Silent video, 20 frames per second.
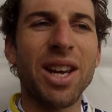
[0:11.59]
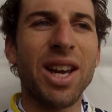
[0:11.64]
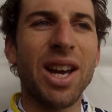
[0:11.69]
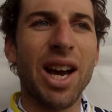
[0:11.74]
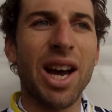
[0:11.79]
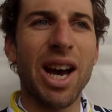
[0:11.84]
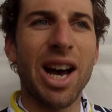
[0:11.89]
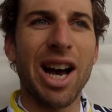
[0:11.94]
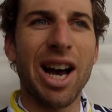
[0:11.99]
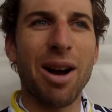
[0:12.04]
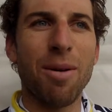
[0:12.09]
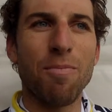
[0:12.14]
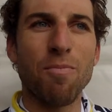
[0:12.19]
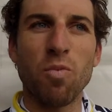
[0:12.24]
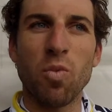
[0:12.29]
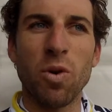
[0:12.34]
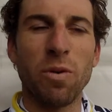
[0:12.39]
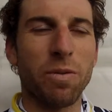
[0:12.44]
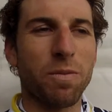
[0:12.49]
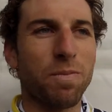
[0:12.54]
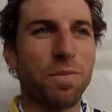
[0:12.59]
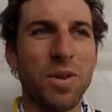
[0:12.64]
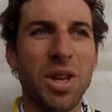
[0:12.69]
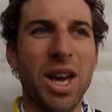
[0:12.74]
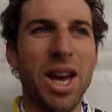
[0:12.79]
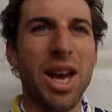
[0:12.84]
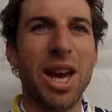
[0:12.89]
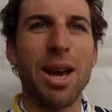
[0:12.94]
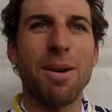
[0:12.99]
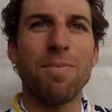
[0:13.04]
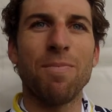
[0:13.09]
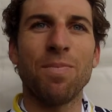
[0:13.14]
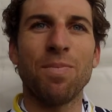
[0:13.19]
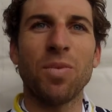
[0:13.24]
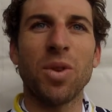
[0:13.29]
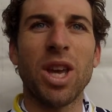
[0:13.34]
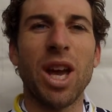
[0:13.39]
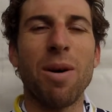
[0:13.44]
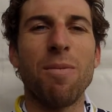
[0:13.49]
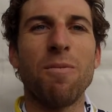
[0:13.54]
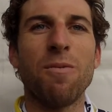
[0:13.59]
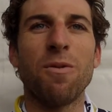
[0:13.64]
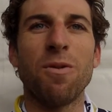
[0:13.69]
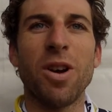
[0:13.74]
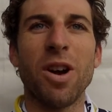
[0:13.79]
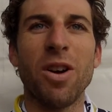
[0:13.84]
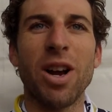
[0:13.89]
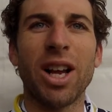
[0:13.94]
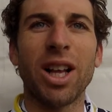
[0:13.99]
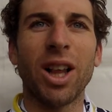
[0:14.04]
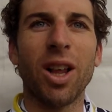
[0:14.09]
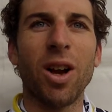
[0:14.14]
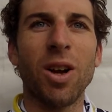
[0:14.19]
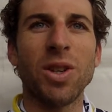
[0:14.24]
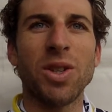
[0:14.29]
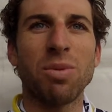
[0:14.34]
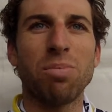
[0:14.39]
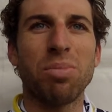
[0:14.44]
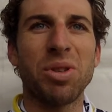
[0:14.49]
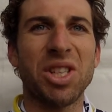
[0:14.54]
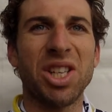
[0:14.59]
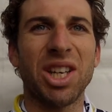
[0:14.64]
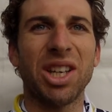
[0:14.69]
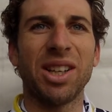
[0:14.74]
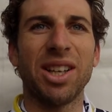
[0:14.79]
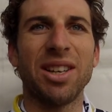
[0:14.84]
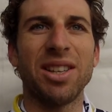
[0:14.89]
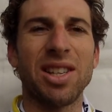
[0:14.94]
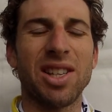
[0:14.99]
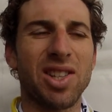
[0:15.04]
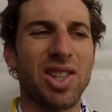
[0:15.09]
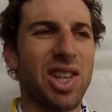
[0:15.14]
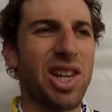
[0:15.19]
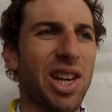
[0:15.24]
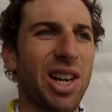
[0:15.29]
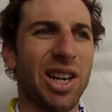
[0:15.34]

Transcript: We've come very close, particularly this year.